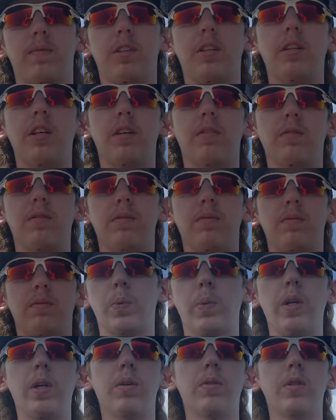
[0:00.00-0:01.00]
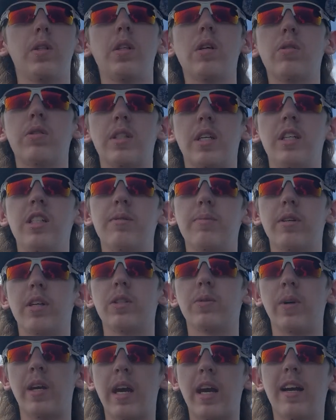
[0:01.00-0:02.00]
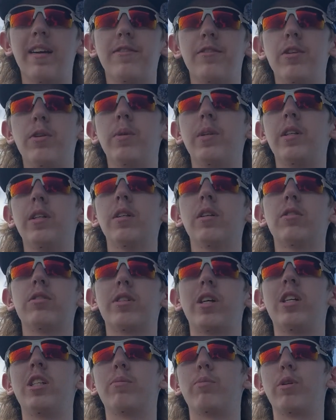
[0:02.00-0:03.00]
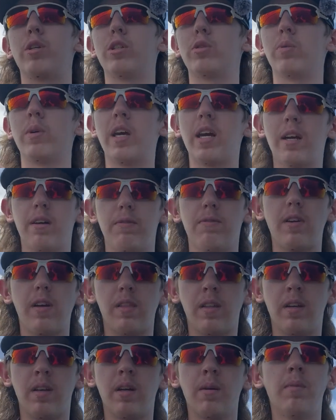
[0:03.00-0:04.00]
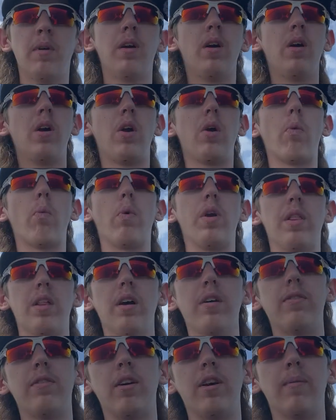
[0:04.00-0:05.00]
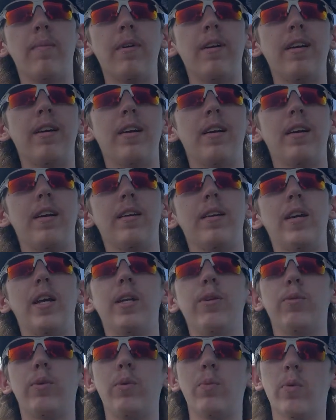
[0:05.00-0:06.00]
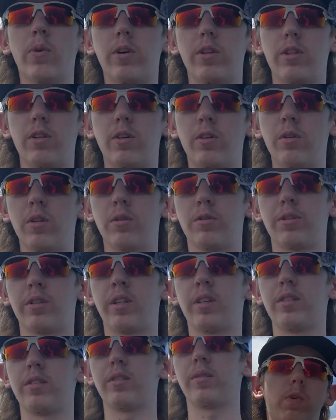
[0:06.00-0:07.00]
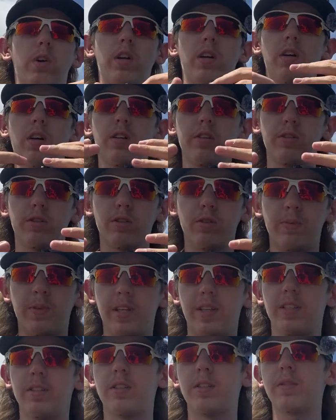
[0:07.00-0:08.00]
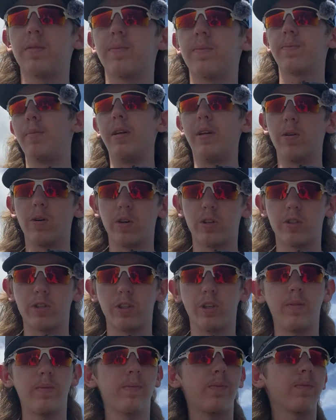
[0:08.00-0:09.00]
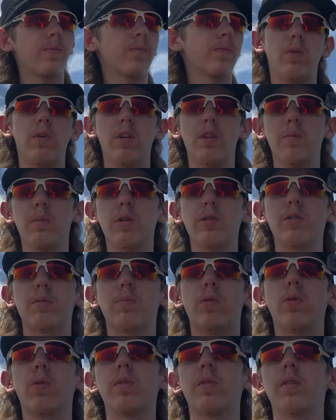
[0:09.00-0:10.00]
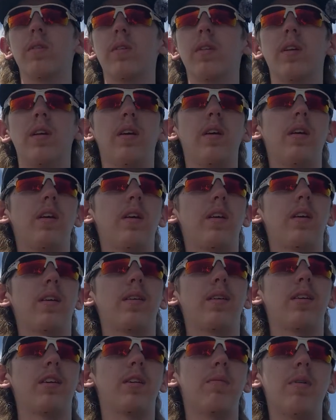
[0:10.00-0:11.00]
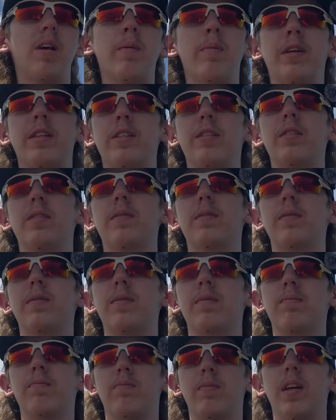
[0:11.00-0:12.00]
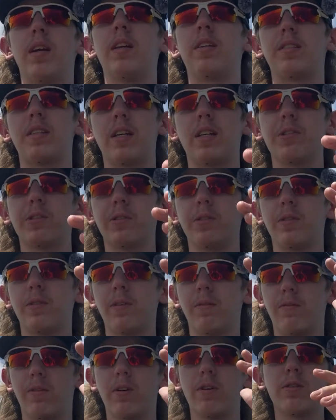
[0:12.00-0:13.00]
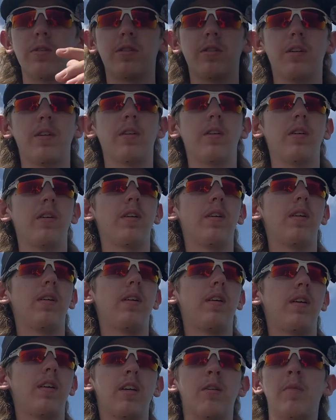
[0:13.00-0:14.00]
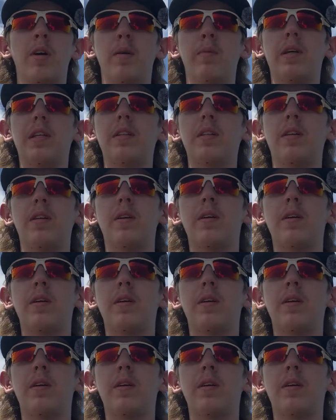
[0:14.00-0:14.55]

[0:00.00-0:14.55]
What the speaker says: live. We don't do those things because we have to. We do those things because we have faith in Him, we love Him, and we want to do those things. What it also means to be Christian, one of the most important commandments, and it's actually the first commandment,